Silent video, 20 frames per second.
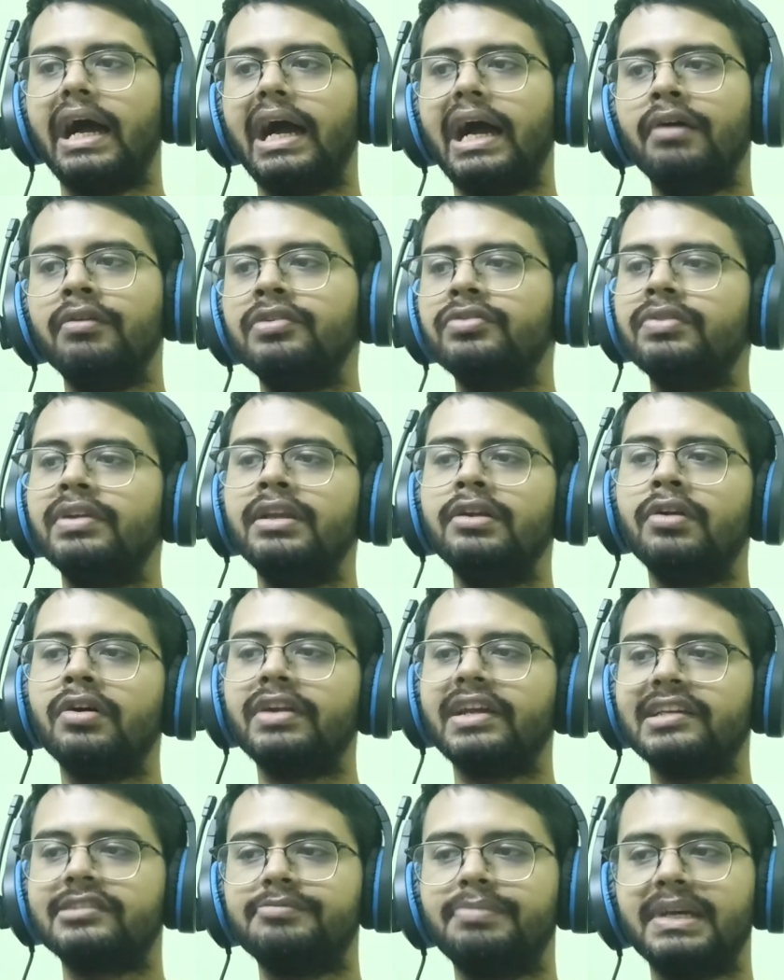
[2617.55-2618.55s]
I was really
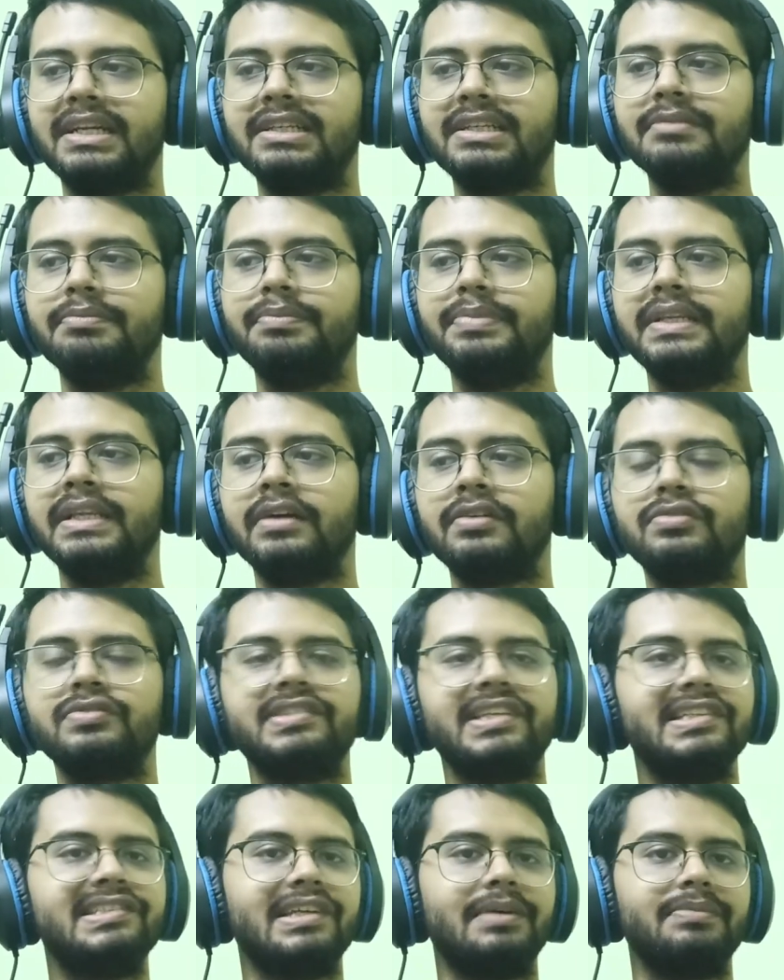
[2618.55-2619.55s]
not expecting Pina
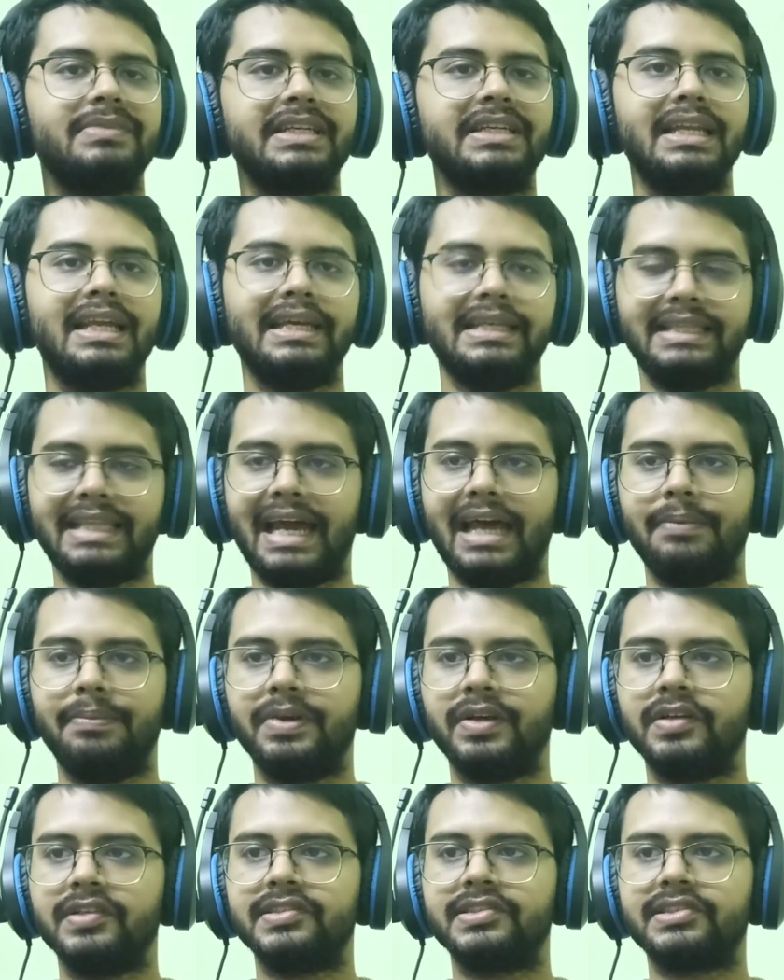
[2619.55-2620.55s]
to say something like
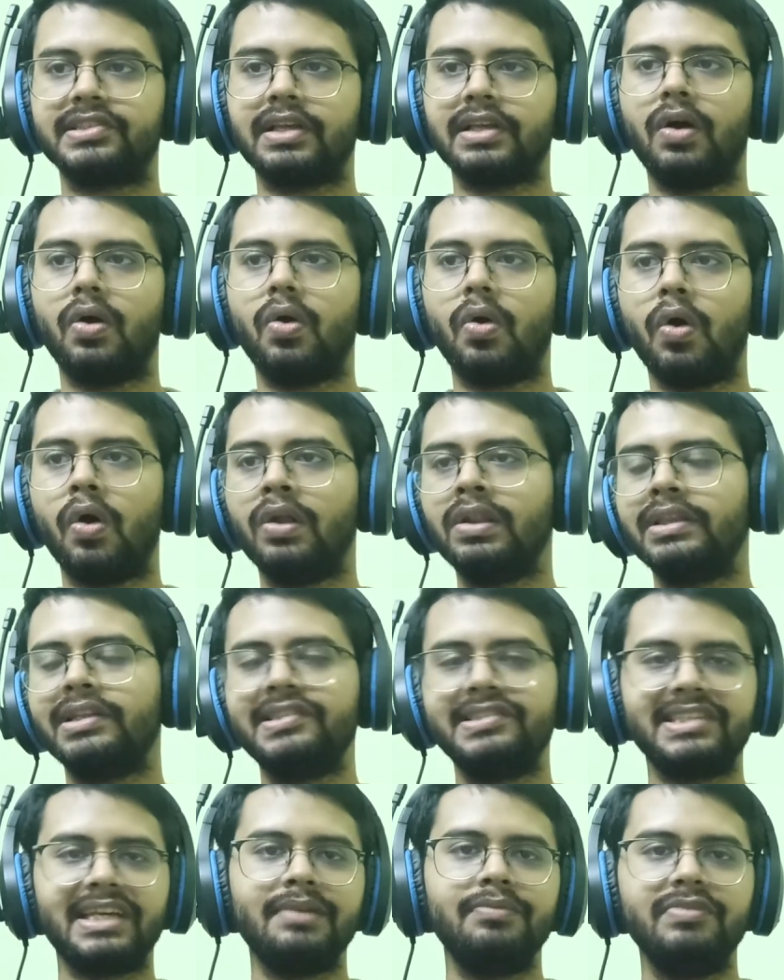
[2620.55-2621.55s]
that, because all
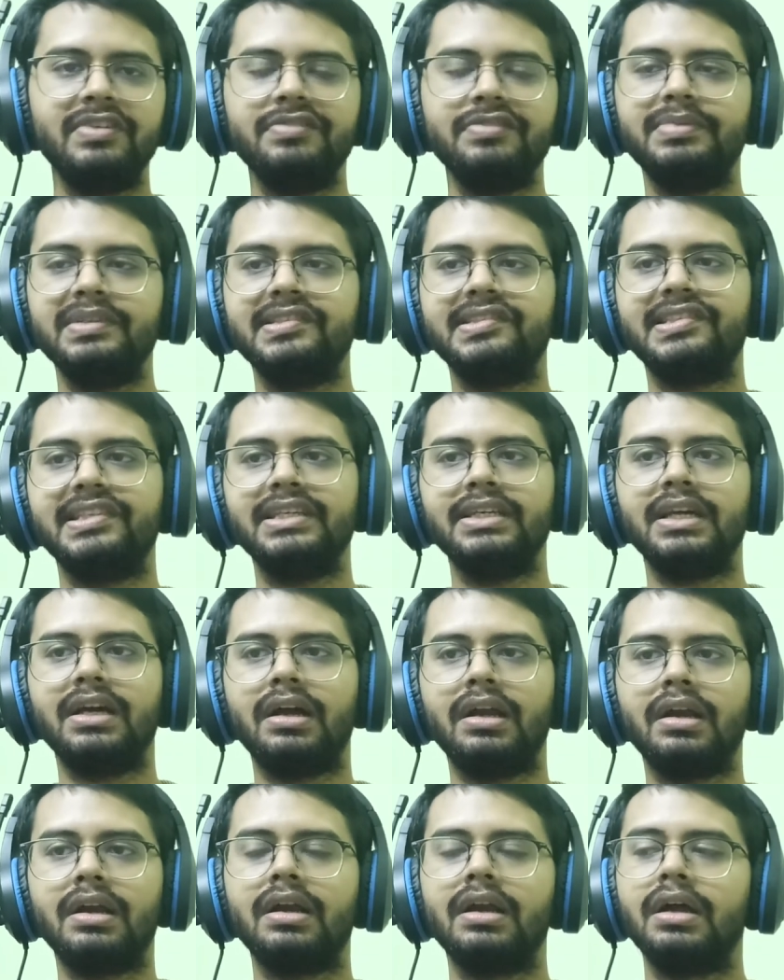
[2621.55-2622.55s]
this time we have been seeing
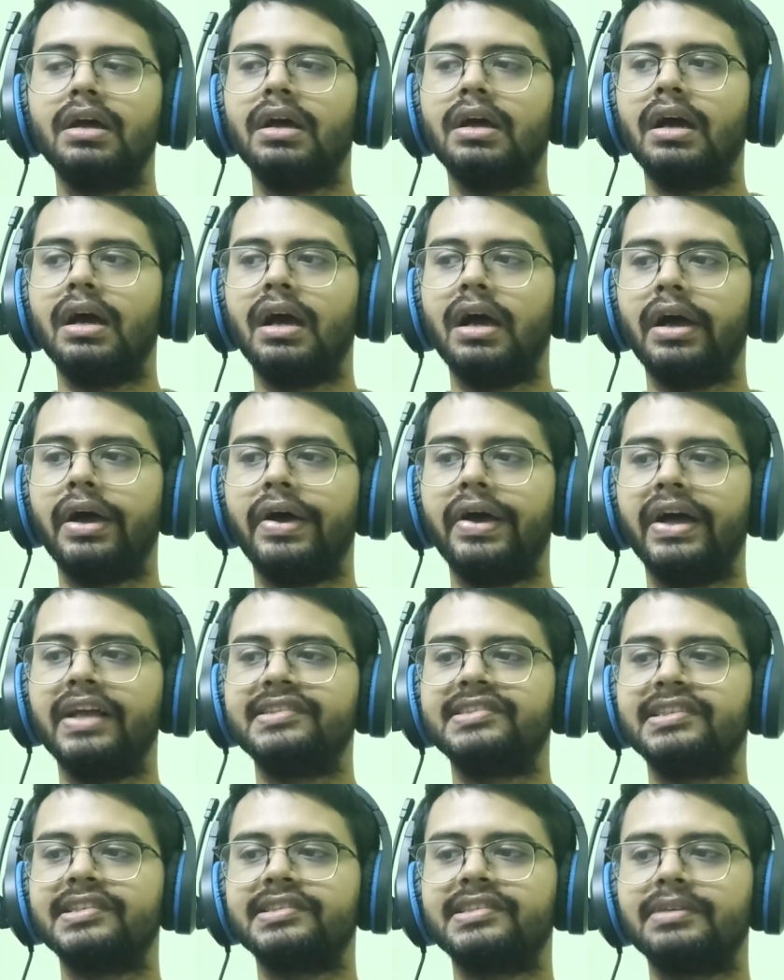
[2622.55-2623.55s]
her
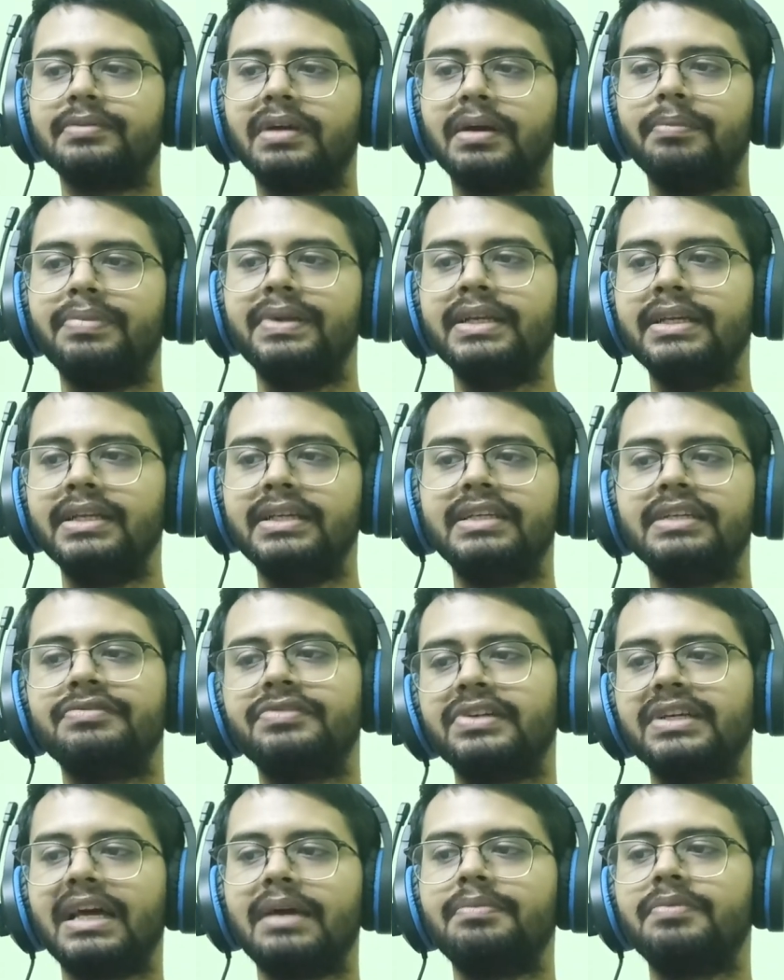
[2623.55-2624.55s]
as some completely
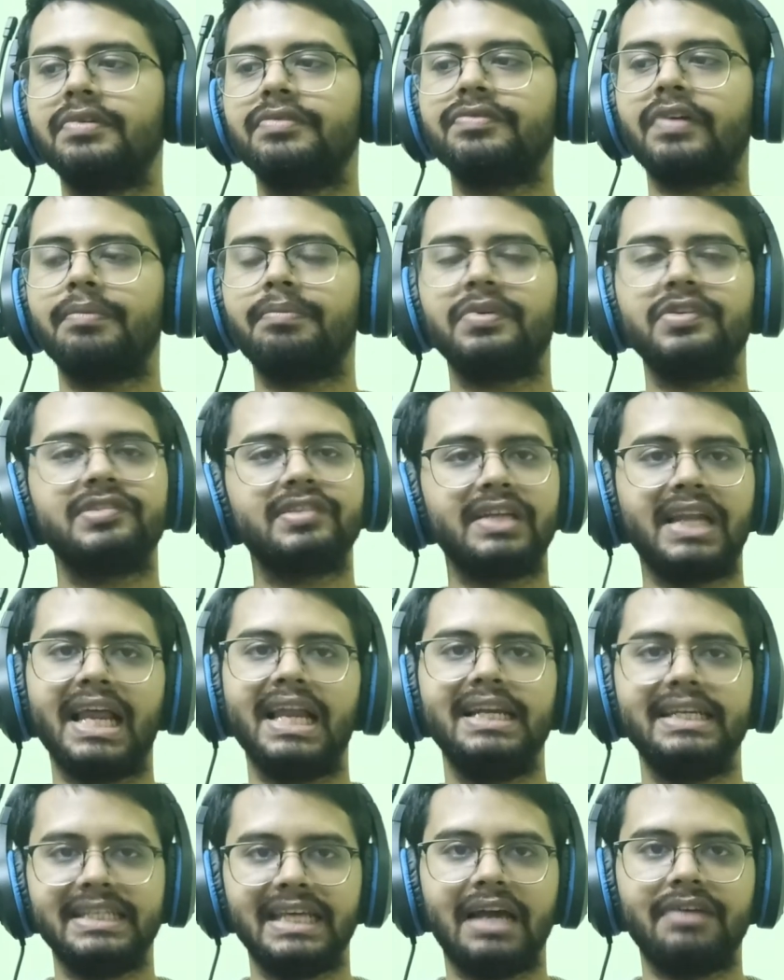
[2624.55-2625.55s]
different type of a
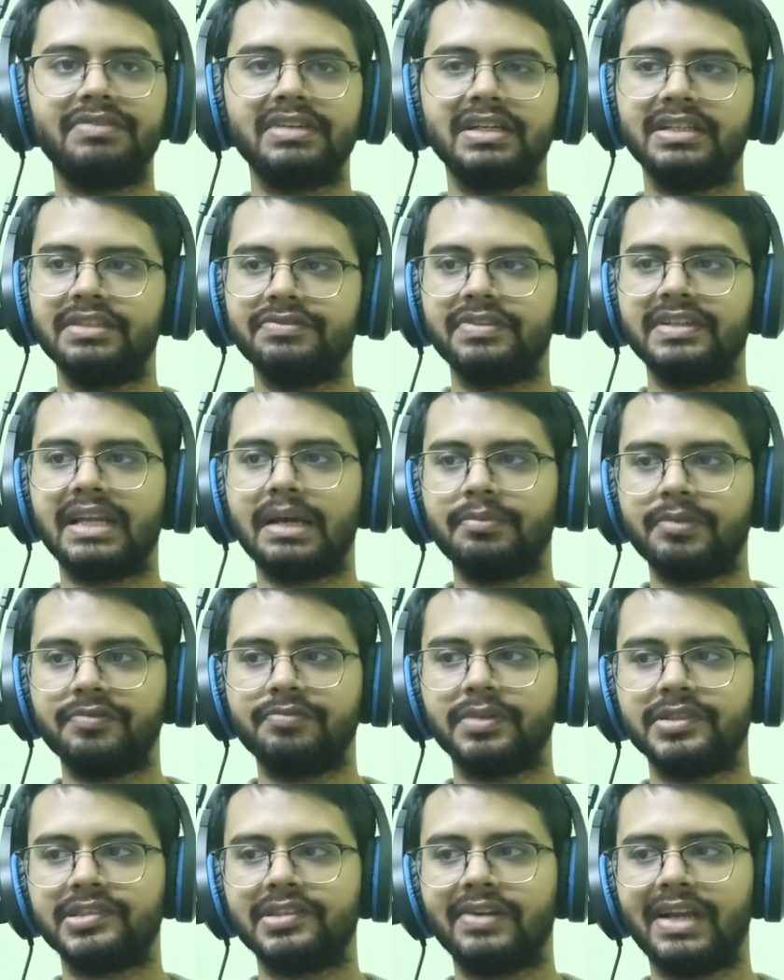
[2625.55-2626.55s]
personality, having a different type
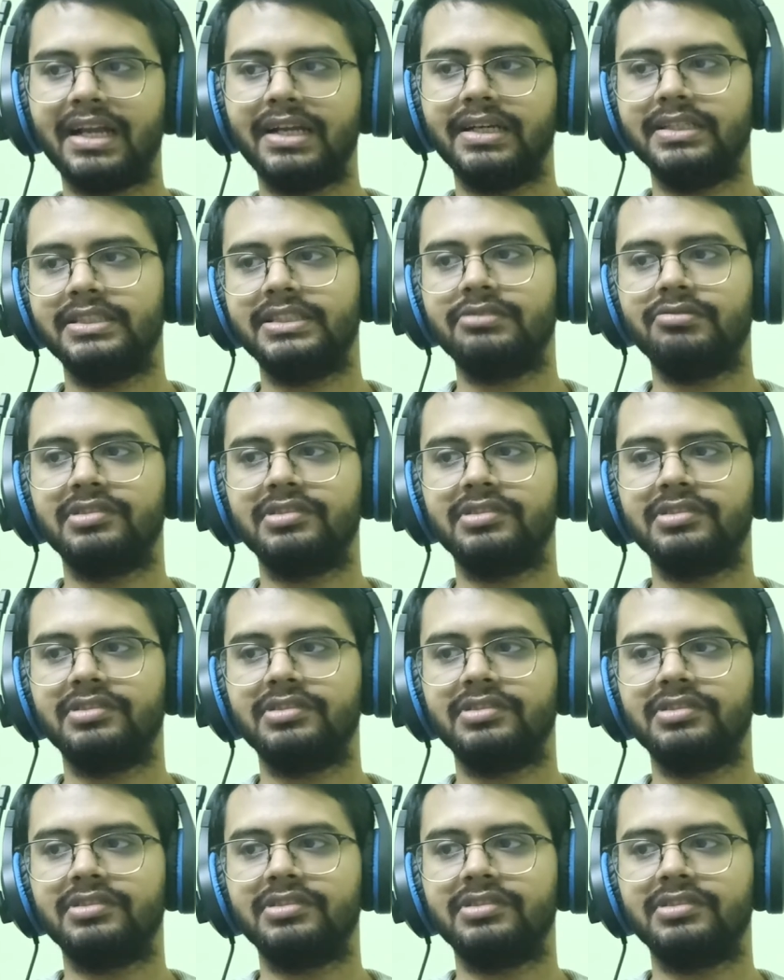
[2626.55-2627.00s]
of personality.